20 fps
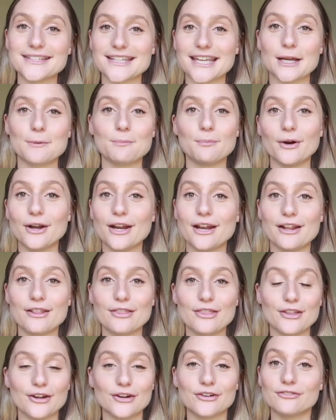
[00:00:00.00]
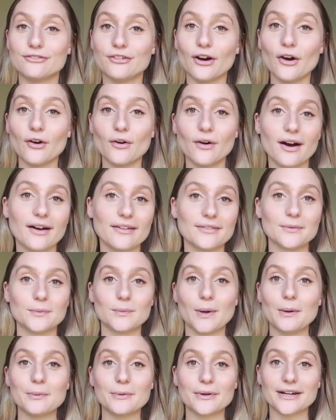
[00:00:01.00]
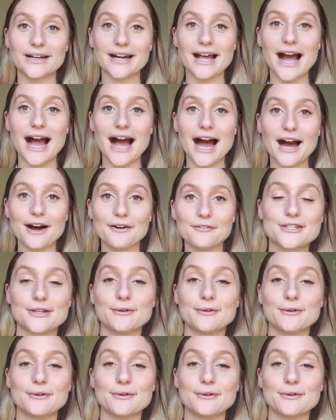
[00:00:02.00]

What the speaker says: to like put in their vote on what we were gonna have.